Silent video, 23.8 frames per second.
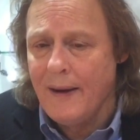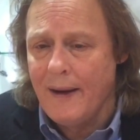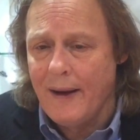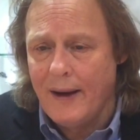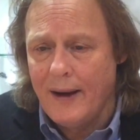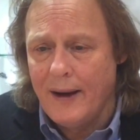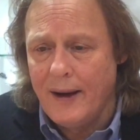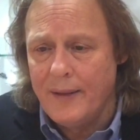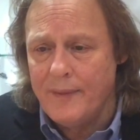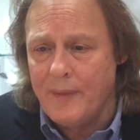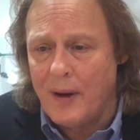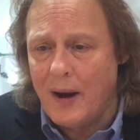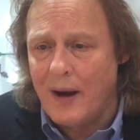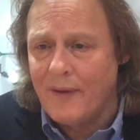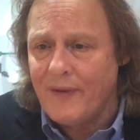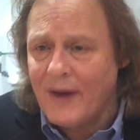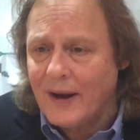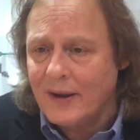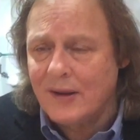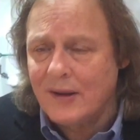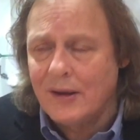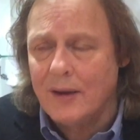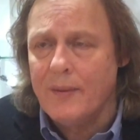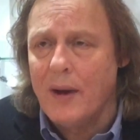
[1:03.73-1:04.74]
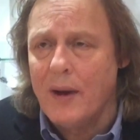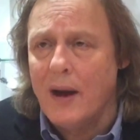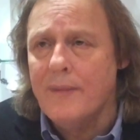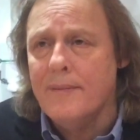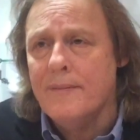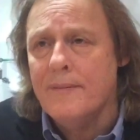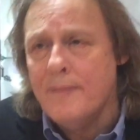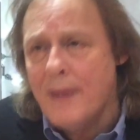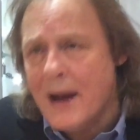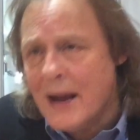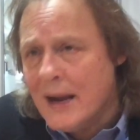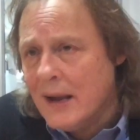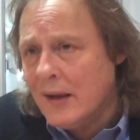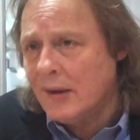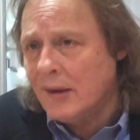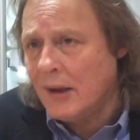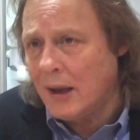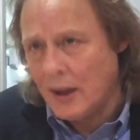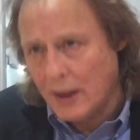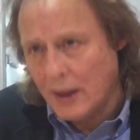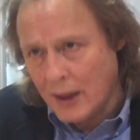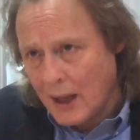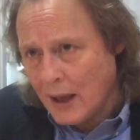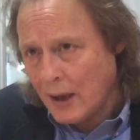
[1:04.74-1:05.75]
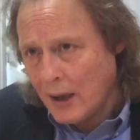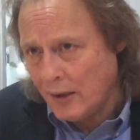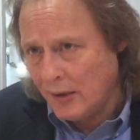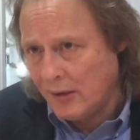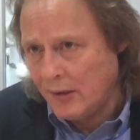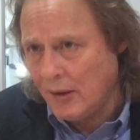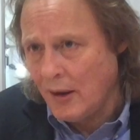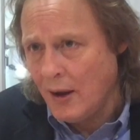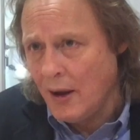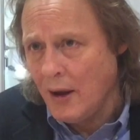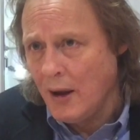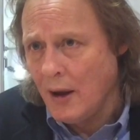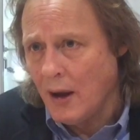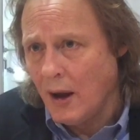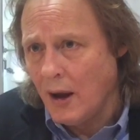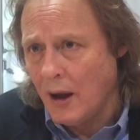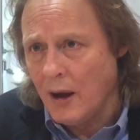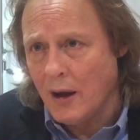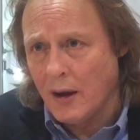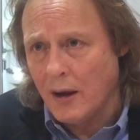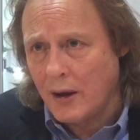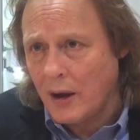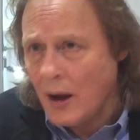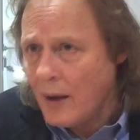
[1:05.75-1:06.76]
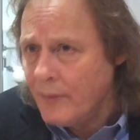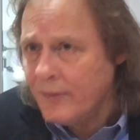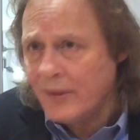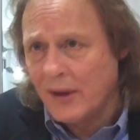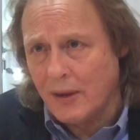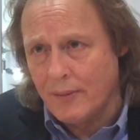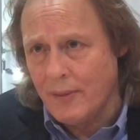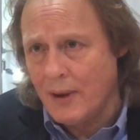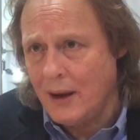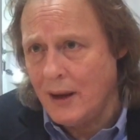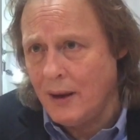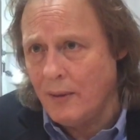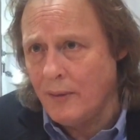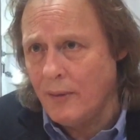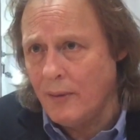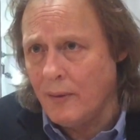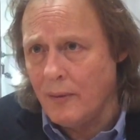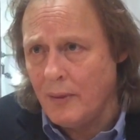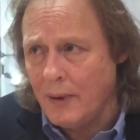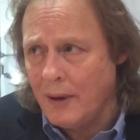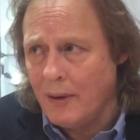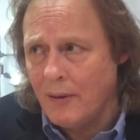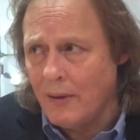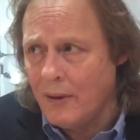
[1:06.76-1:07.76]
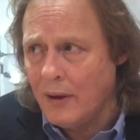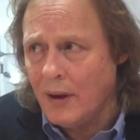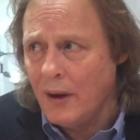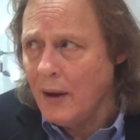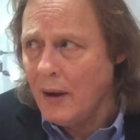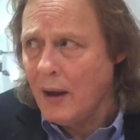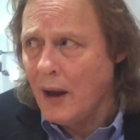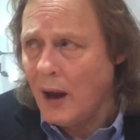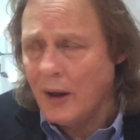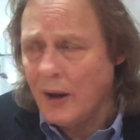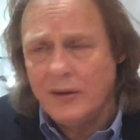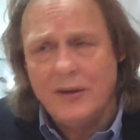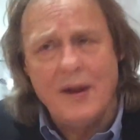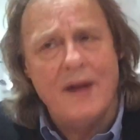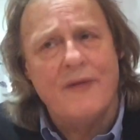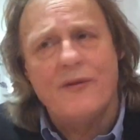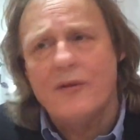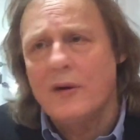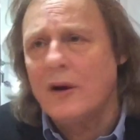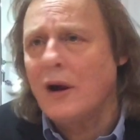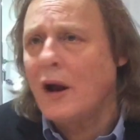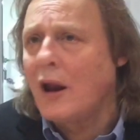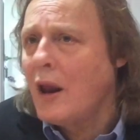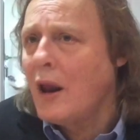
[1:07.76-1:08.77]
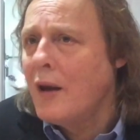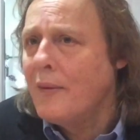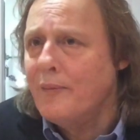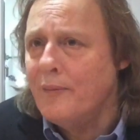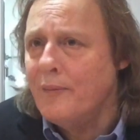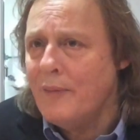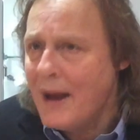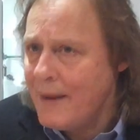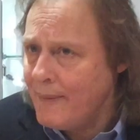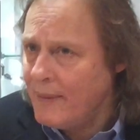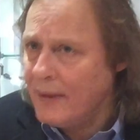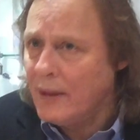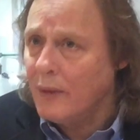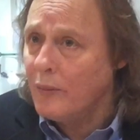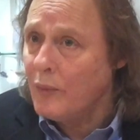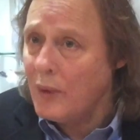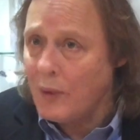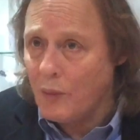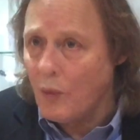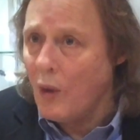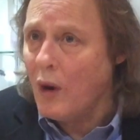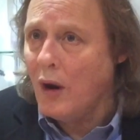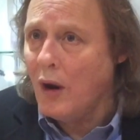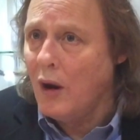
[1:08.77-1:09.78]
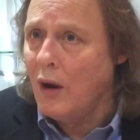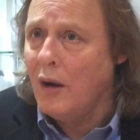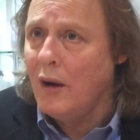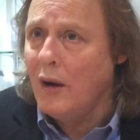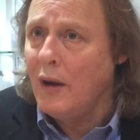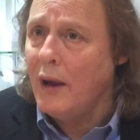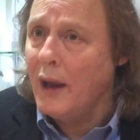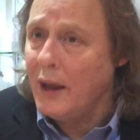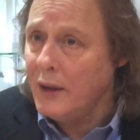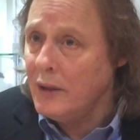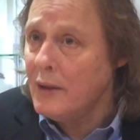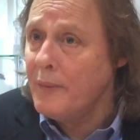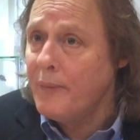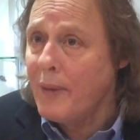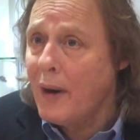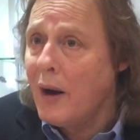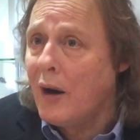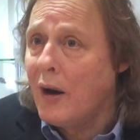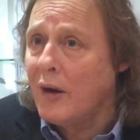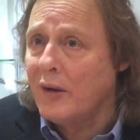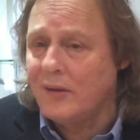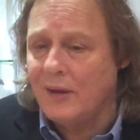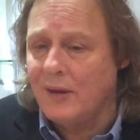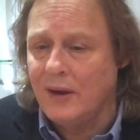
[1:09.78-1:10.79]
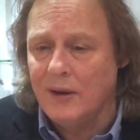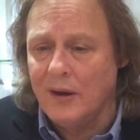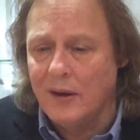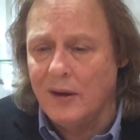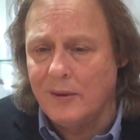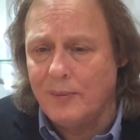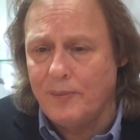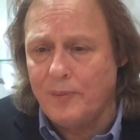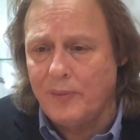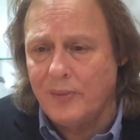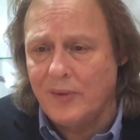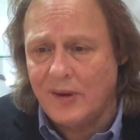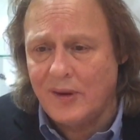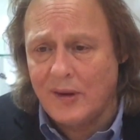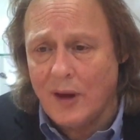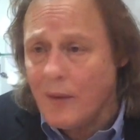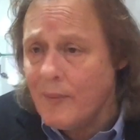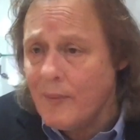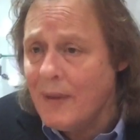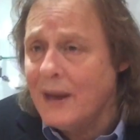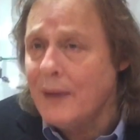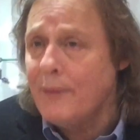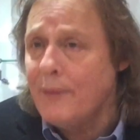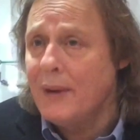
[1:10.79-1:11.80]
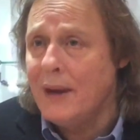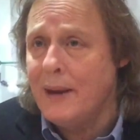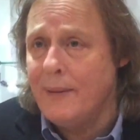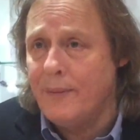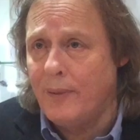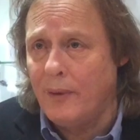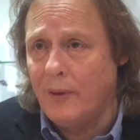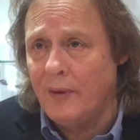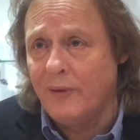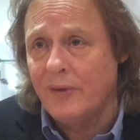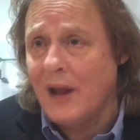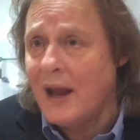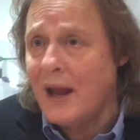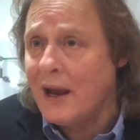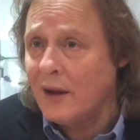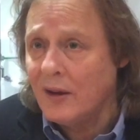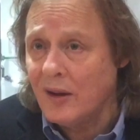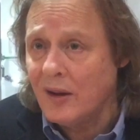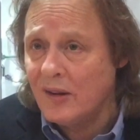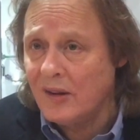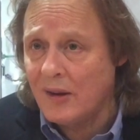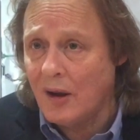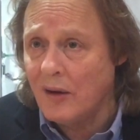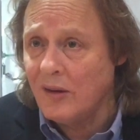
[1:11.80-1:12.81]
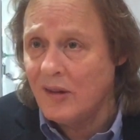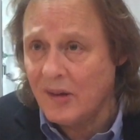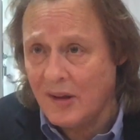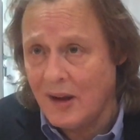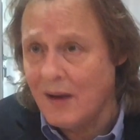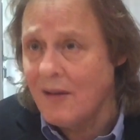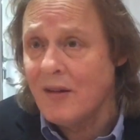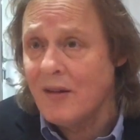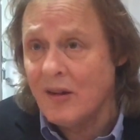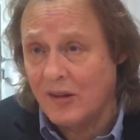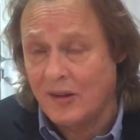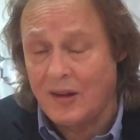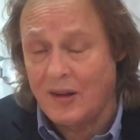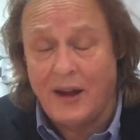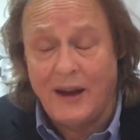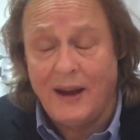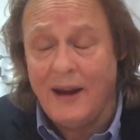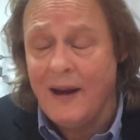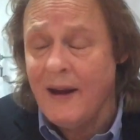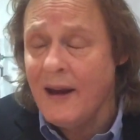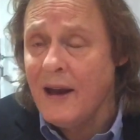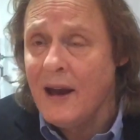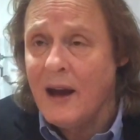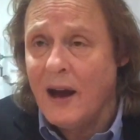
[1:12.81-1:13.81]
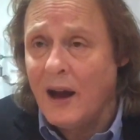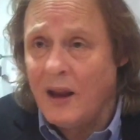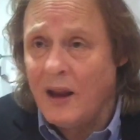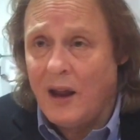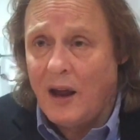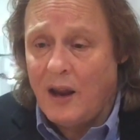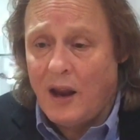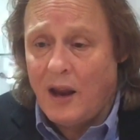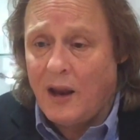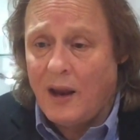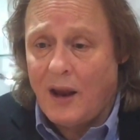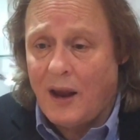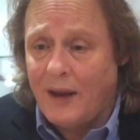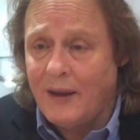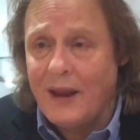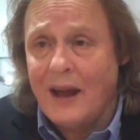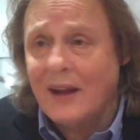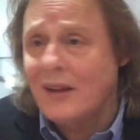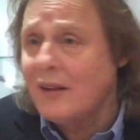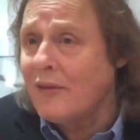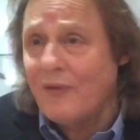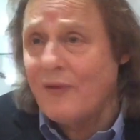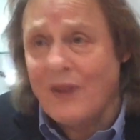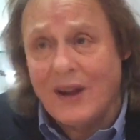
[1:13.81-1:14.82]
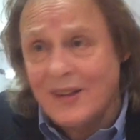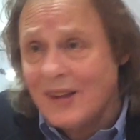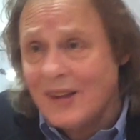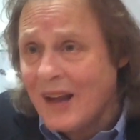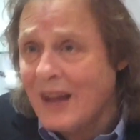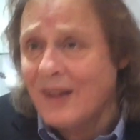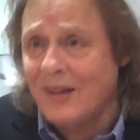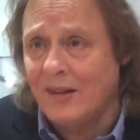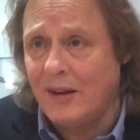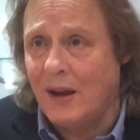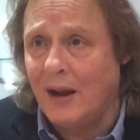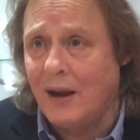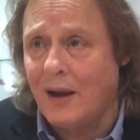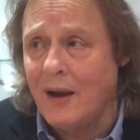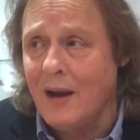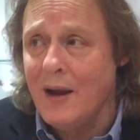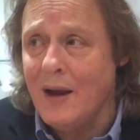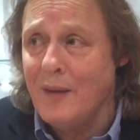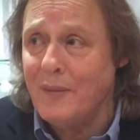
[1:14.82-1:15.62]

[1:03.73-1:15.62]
Um, I've had some amazing things uh, come to me. We are a different club maybe than we were in the past, in that so many people have taken us so seriously, and, and, and that's fantastic.